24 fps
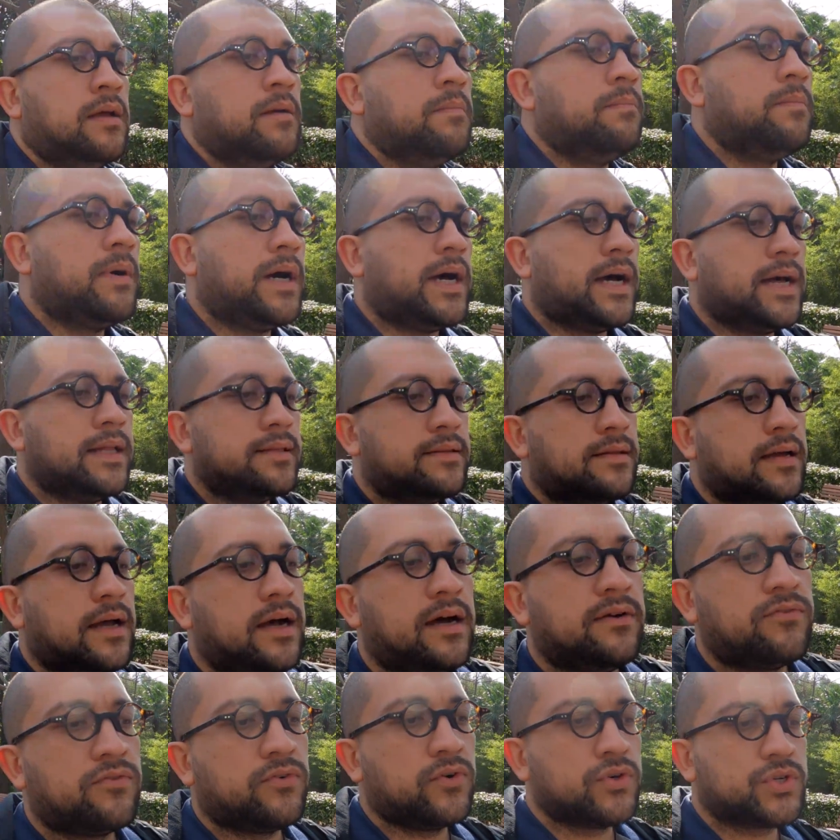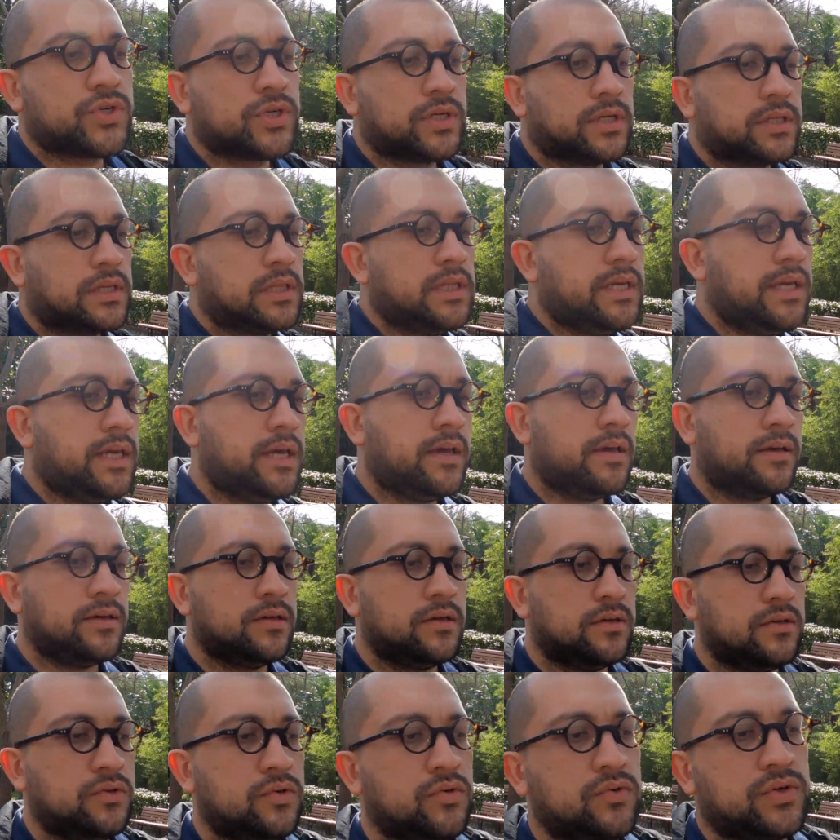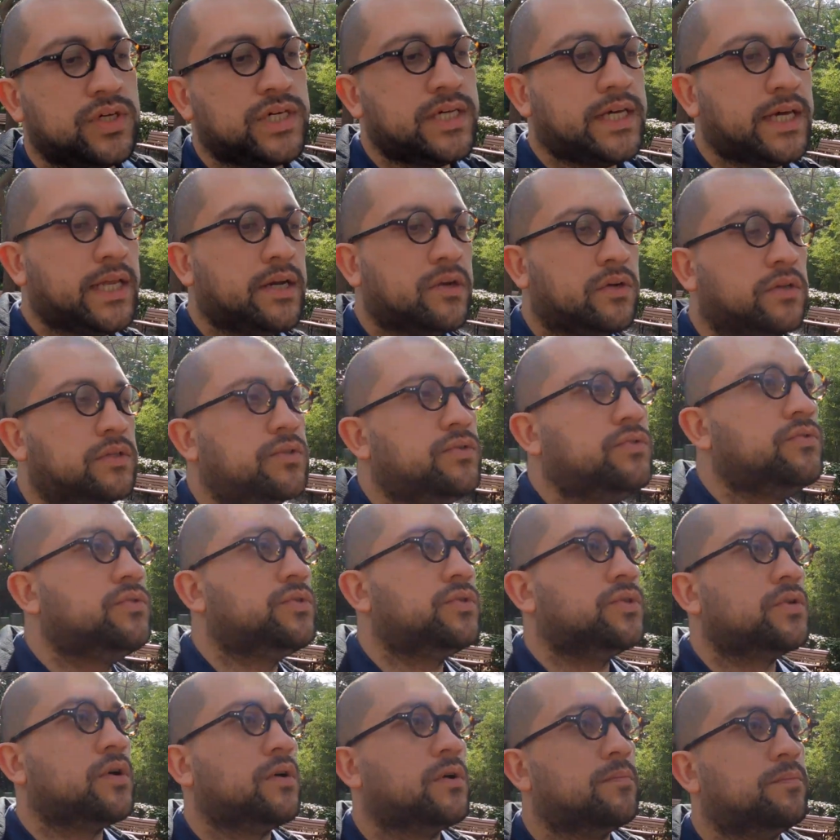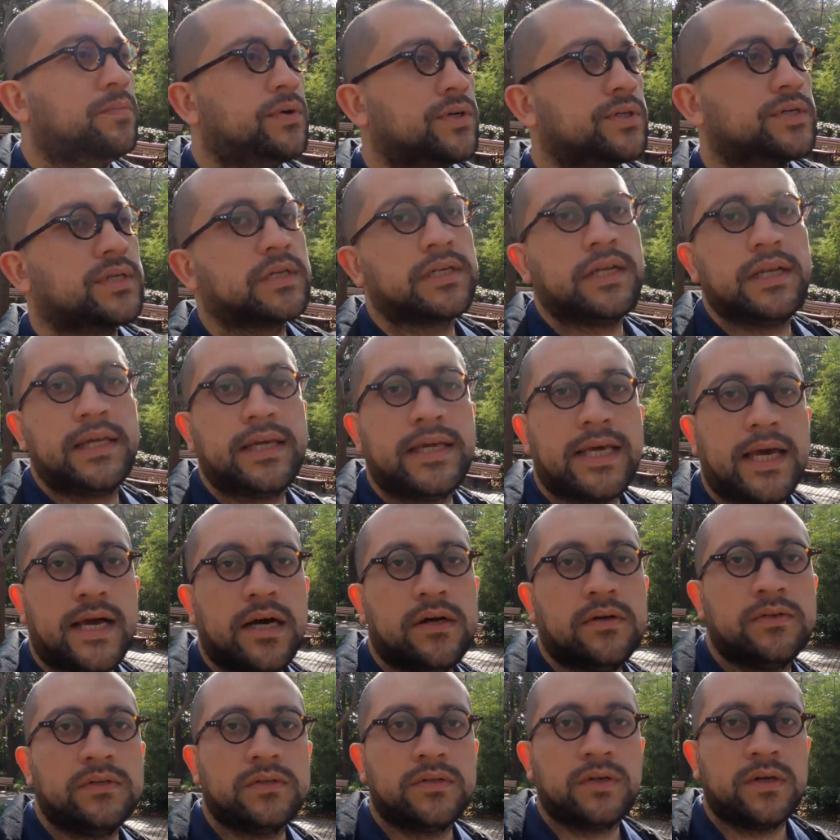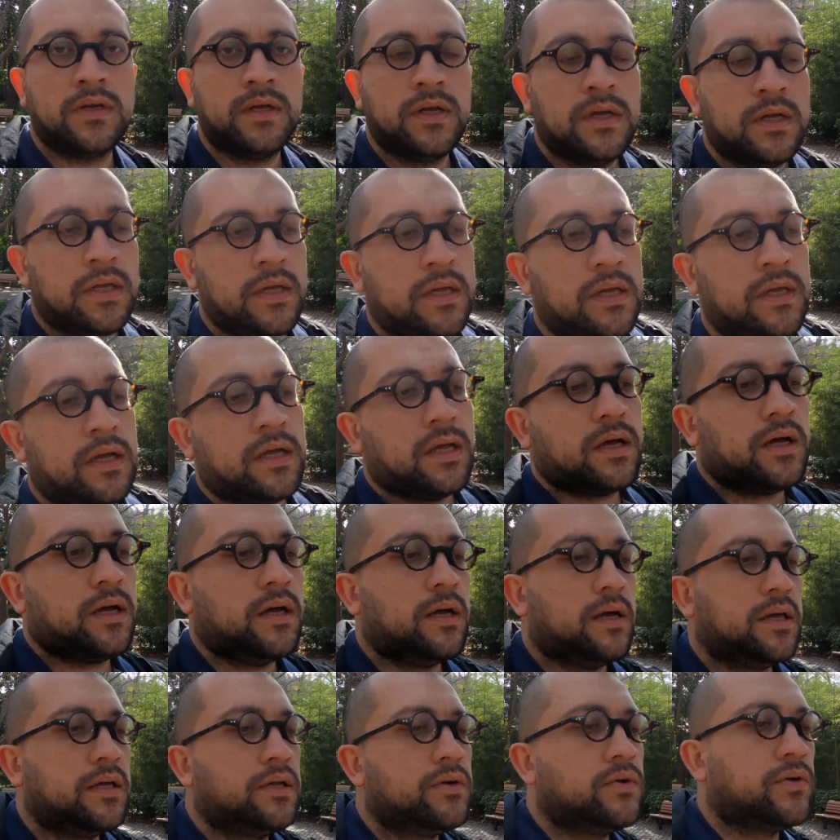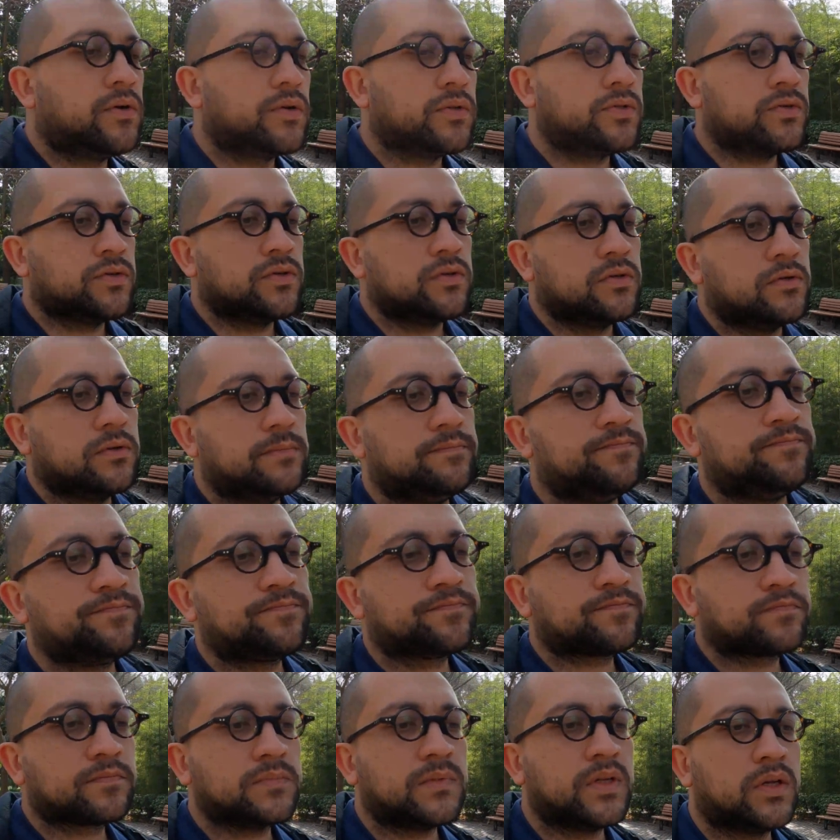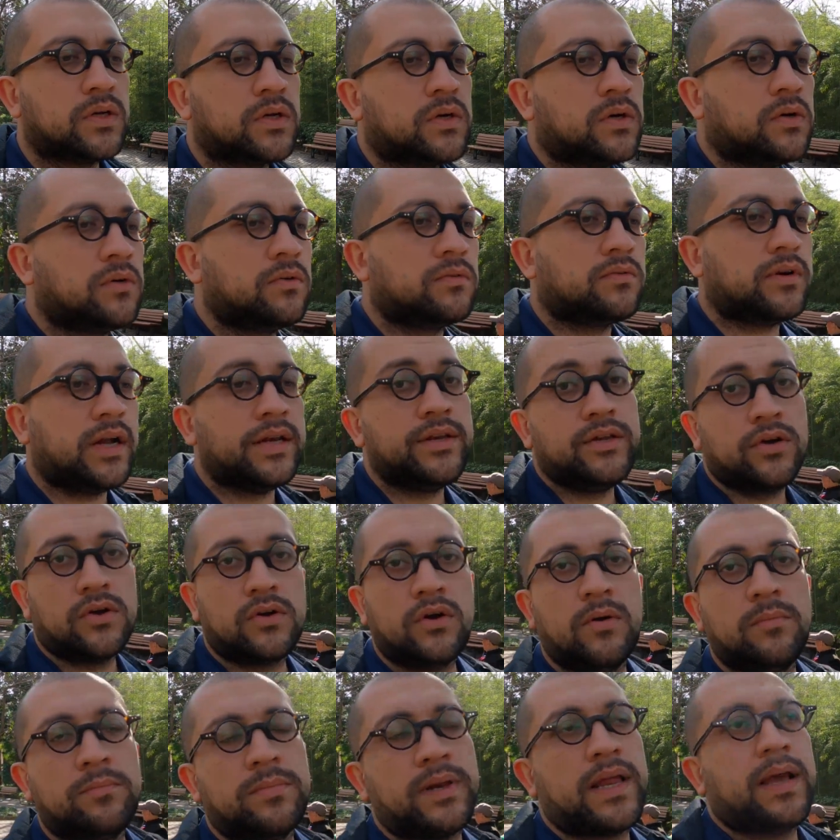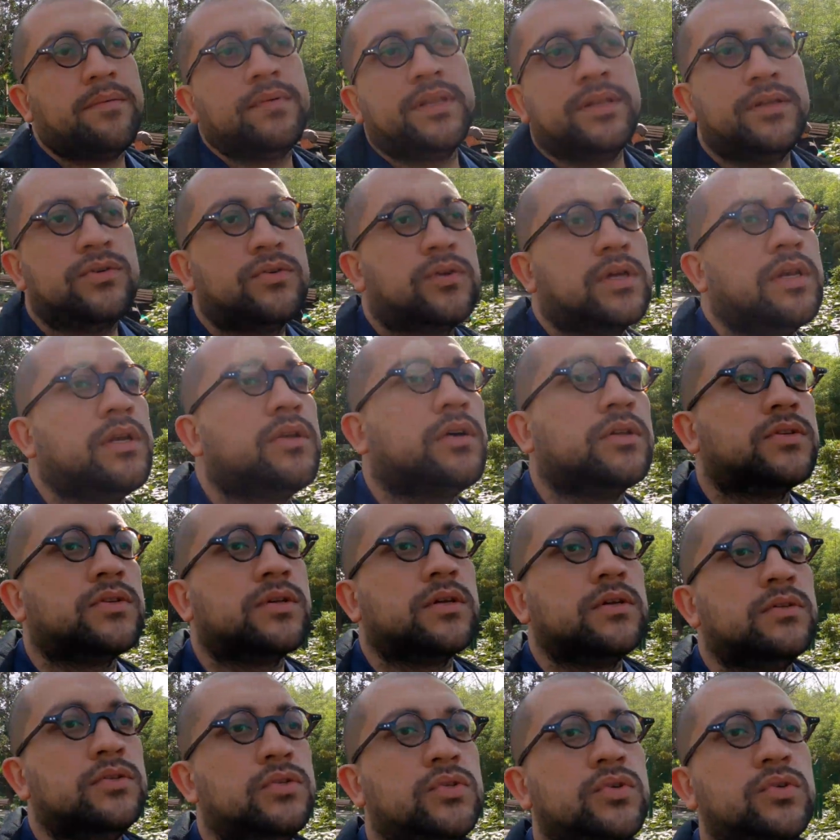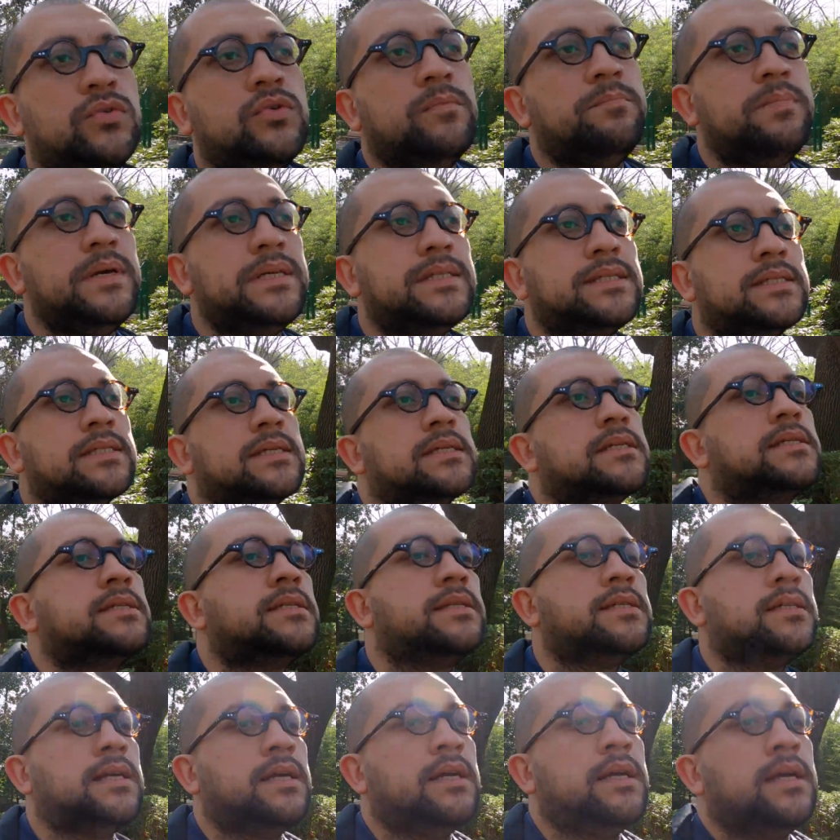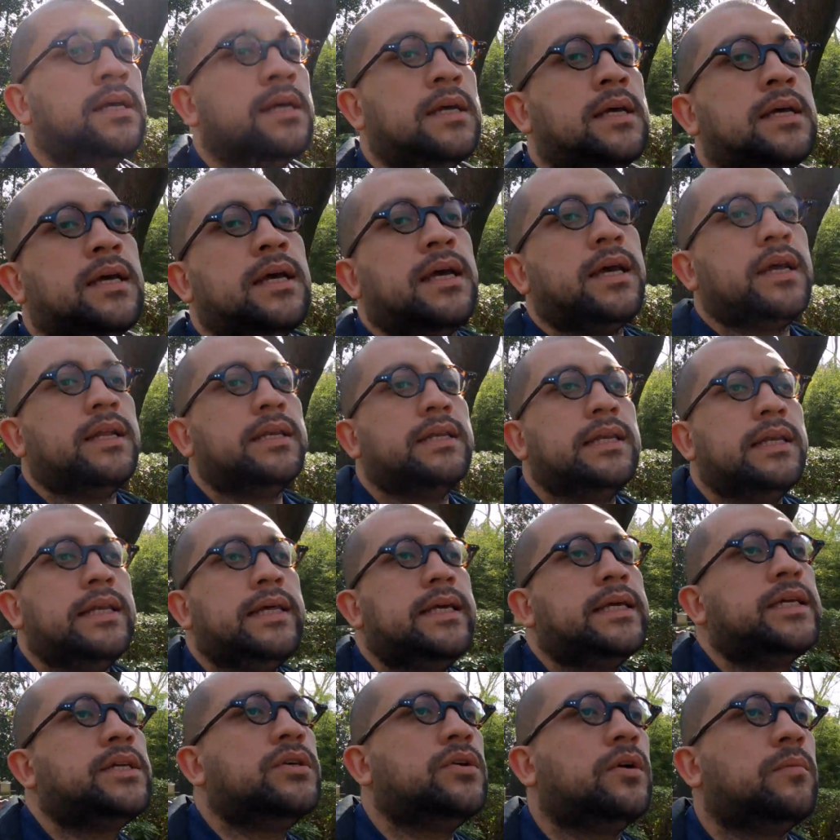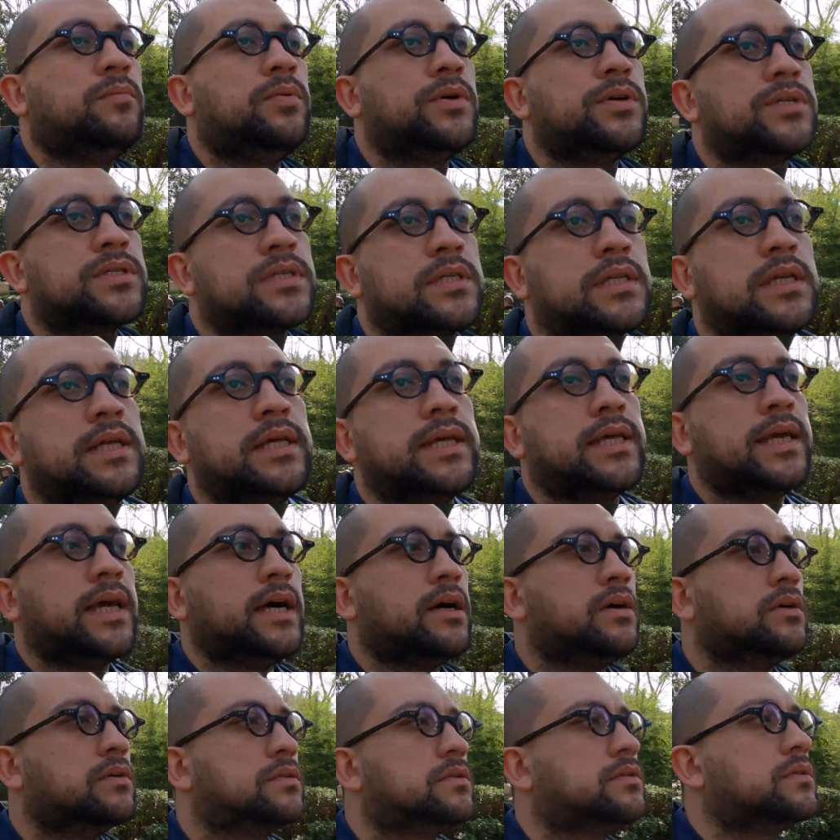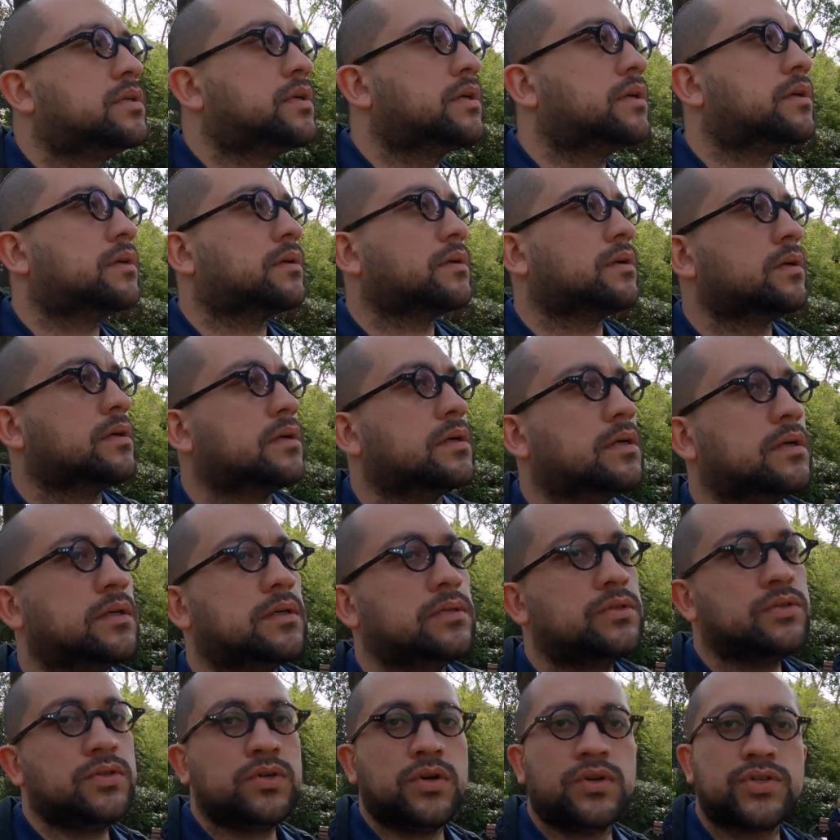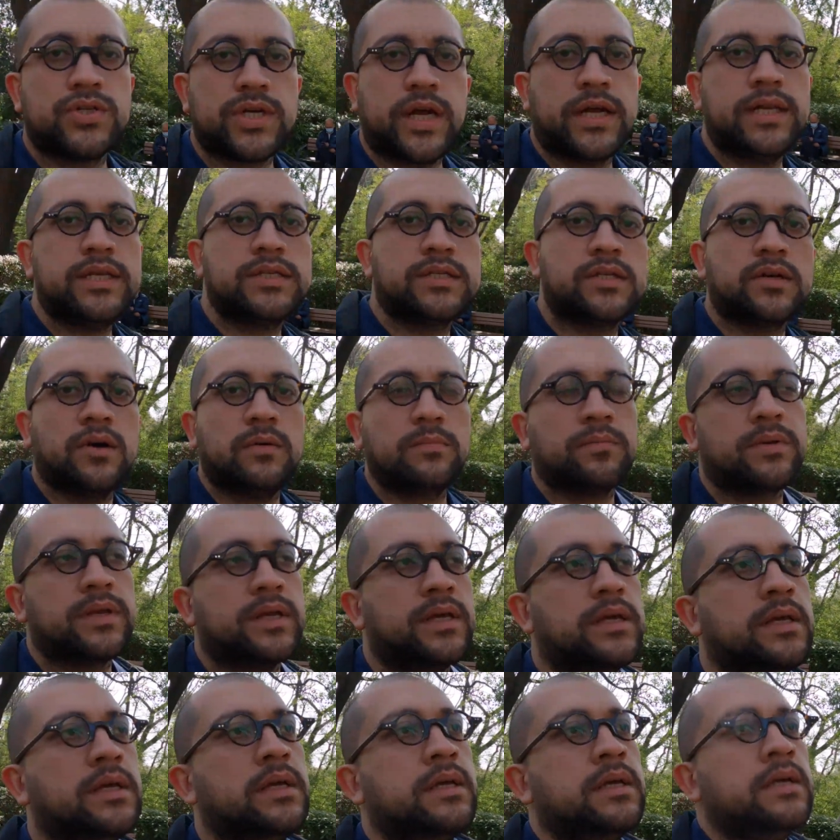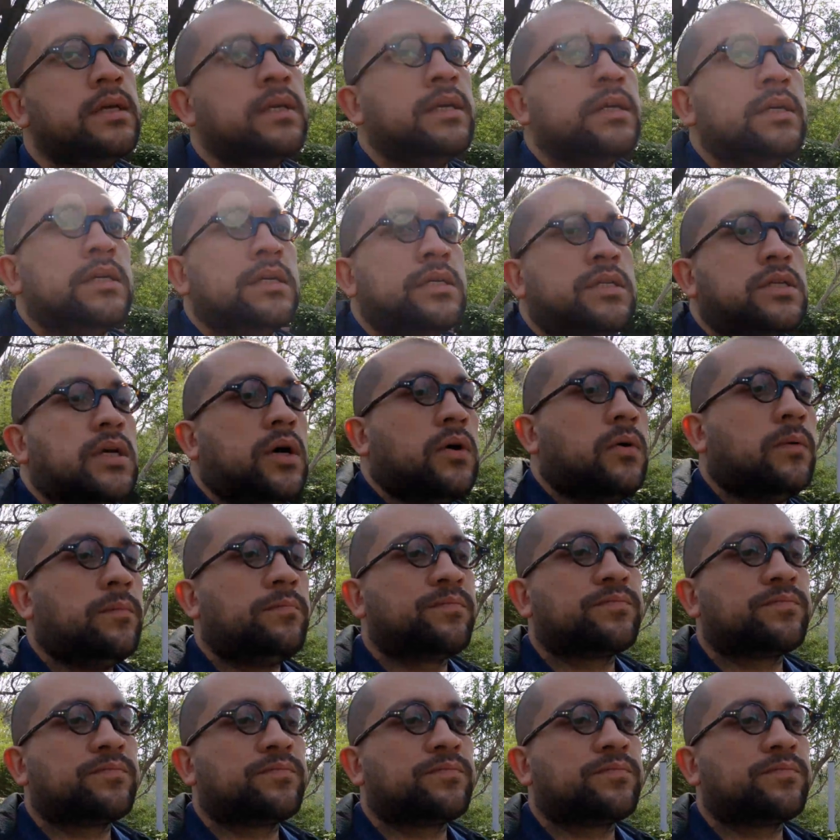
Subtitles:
but unfortunately you cannot use your personal account in order to run your company. I mean, you cannot do business and link your personal account to your Chinese company. So